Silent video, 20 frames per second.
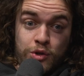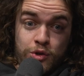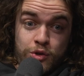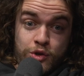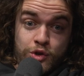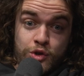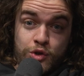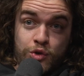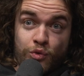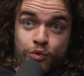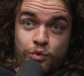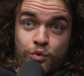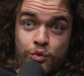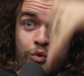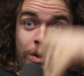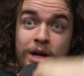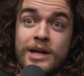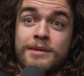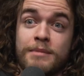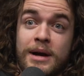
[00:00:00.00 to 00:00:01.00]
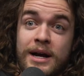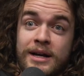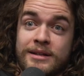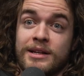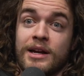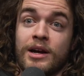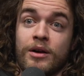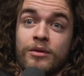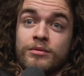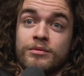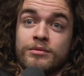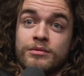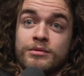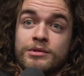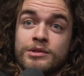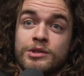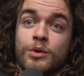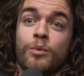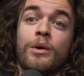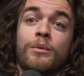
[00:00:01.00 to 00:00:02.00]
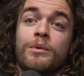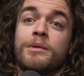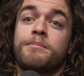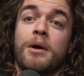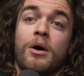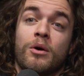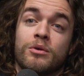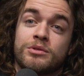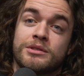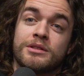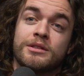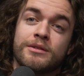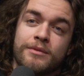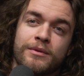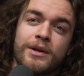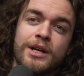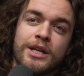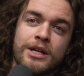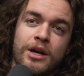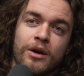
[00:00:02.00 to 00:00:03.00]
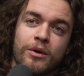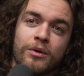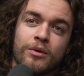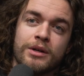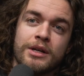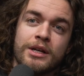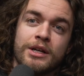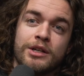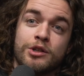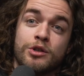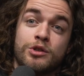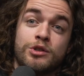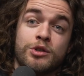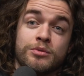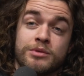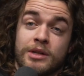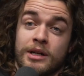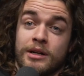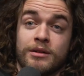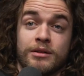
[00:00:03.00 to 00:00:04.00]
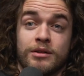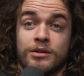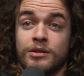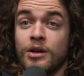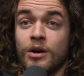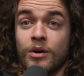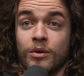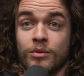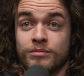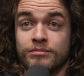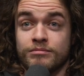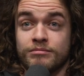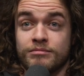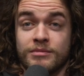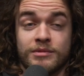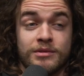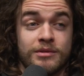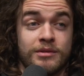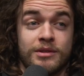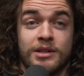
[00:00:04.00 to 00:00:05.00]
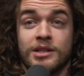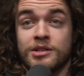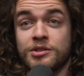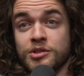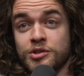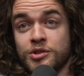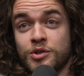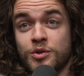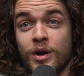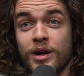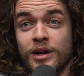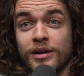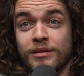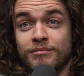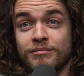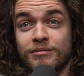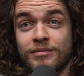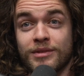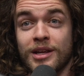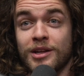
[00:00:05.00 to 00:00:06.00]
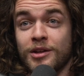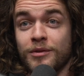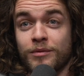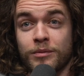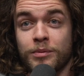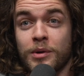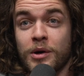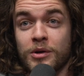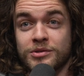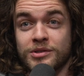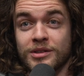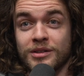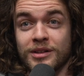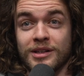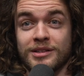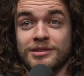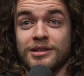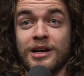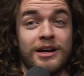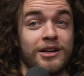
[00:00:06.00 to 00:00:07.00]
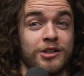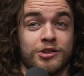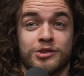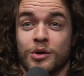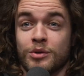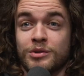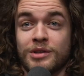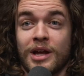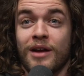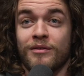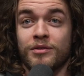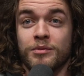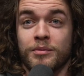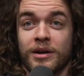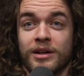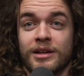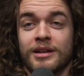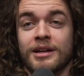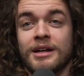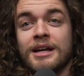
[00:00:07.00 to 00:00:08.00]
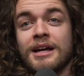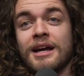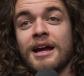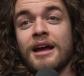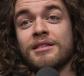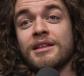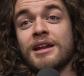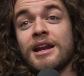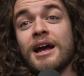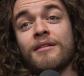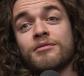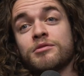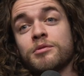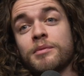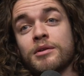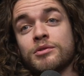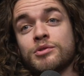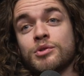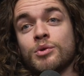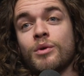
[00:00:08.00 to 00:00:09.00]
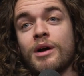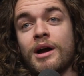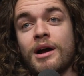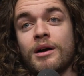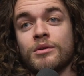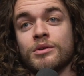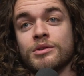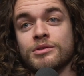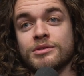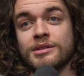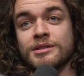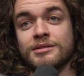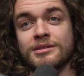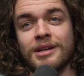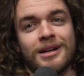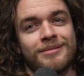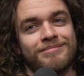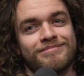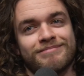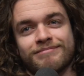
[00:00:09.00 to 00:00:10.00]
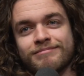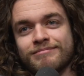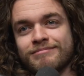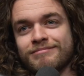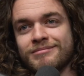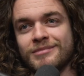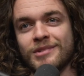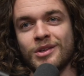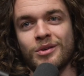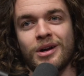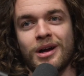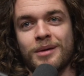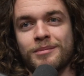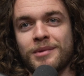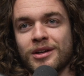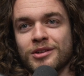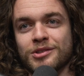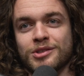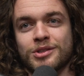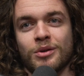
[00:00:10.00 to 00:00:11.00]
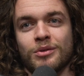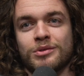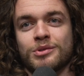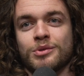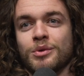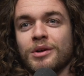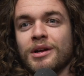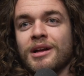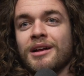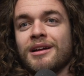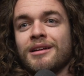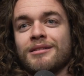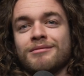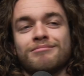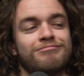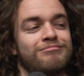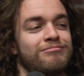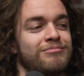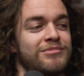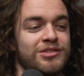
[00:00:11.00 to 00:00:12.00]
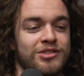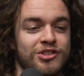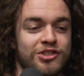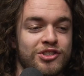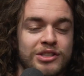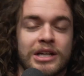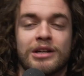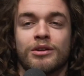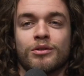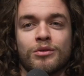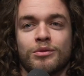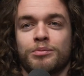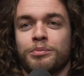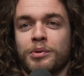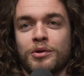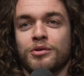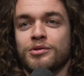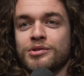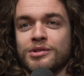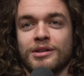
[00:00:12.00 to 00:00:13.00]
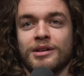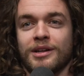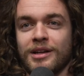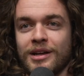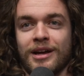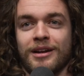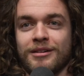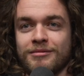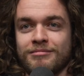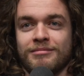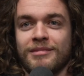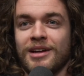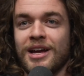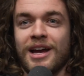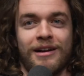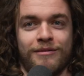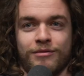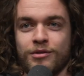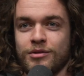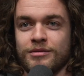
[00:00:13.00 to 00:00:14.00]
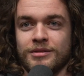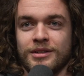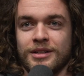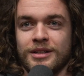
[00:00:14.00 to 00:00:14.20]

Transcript: straight back down. So when we posted the video, YouTube's like, yo, this is great. Thank you for posting this. I'm going to show it to everybody. And then after about 2 hours, it's like, I'm not going to show it to a single person again, ever.